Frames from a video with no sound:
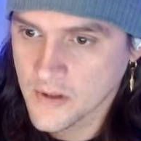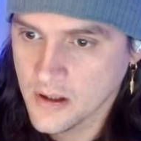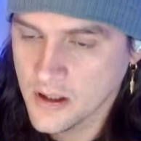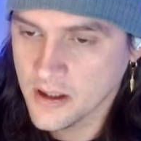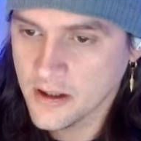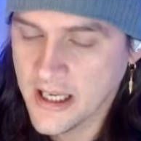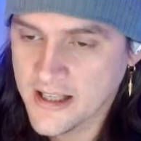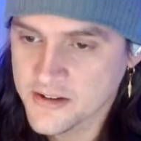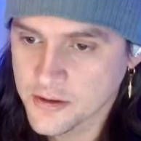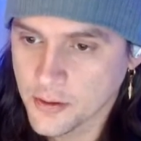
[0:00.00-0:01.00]
Hill
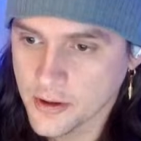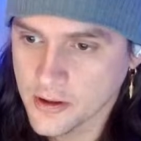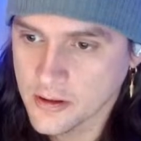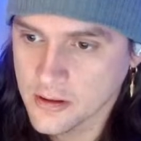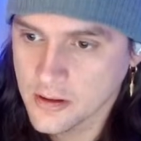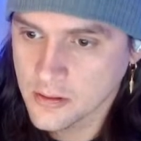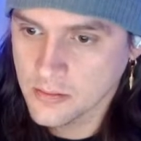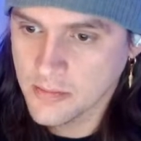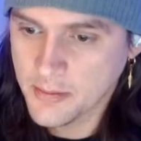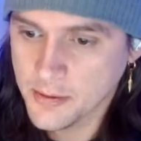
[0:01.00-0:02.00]
has scored.
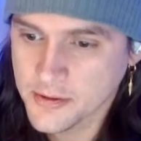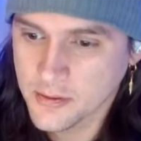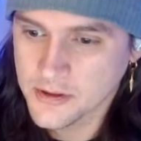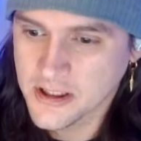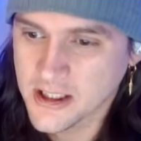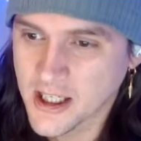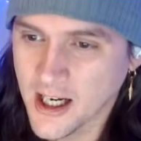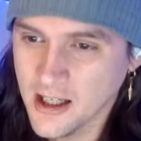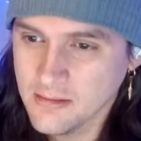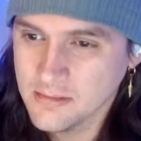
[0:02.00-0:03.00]
Maybe it was in a
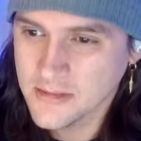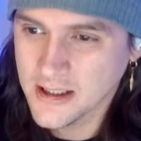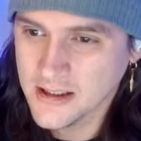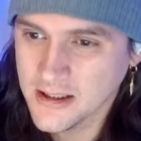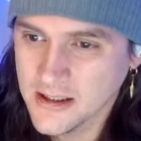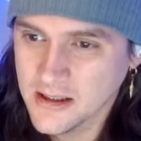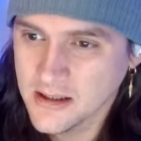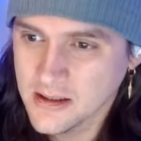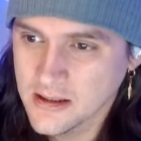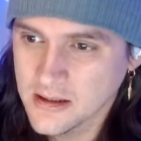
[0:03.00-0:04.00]
cup that he did?
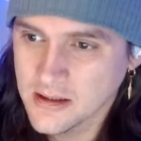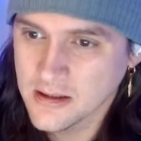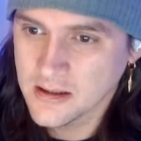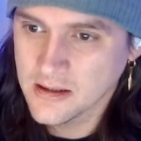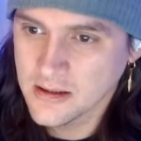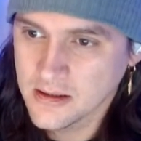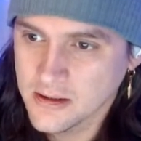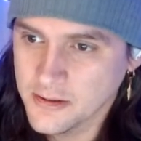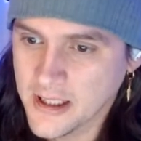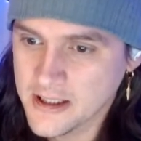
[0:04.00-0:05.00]

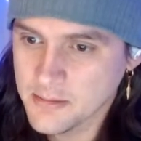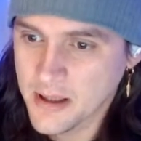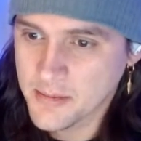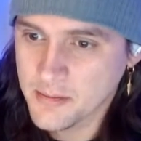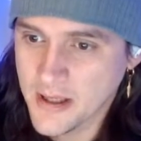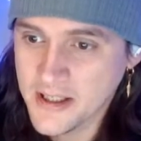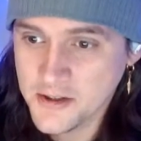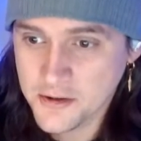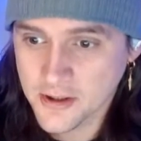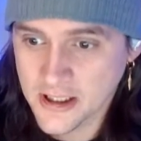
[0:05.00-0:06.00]
United might be
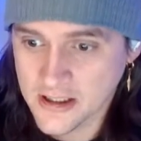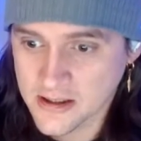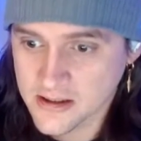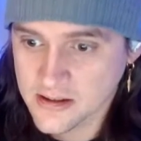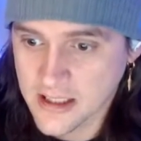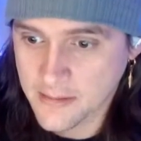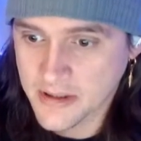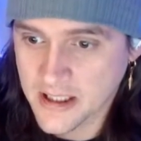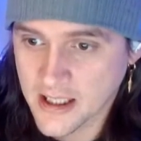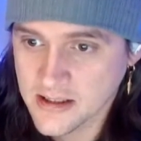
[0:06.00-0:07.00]
managerless. That'd be
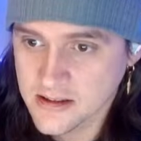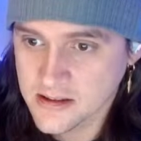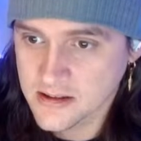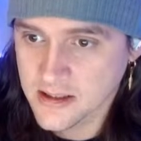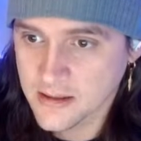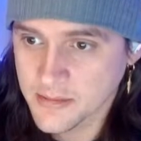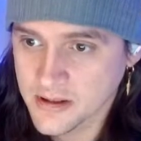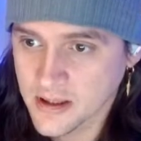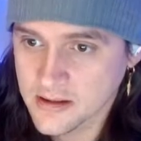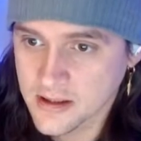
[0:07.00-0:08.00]
nice.
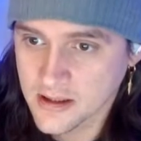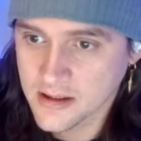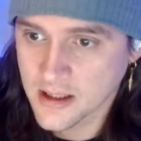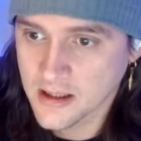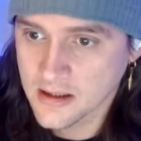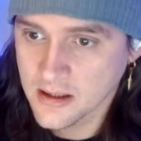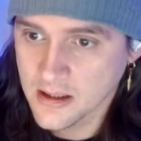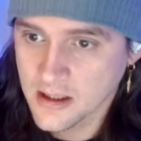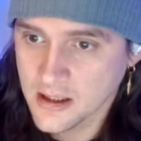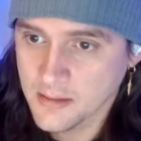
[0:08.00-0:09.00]
I'd take that.
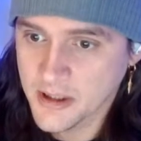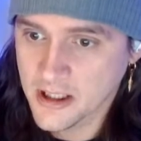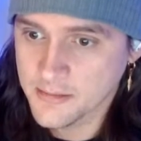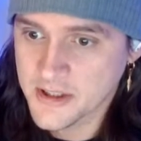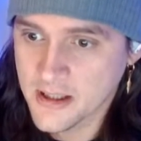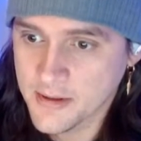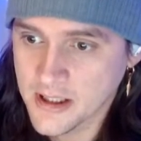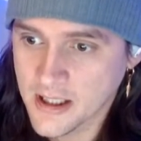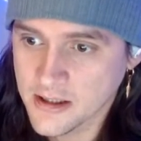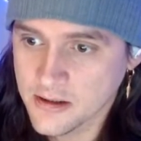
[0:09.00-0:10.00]
Big up, Timmy.
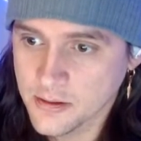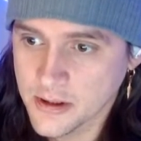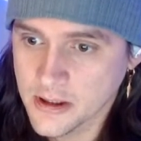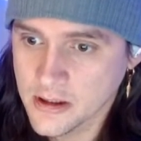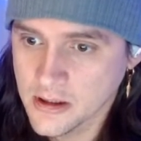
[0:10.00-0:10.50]
How you doing?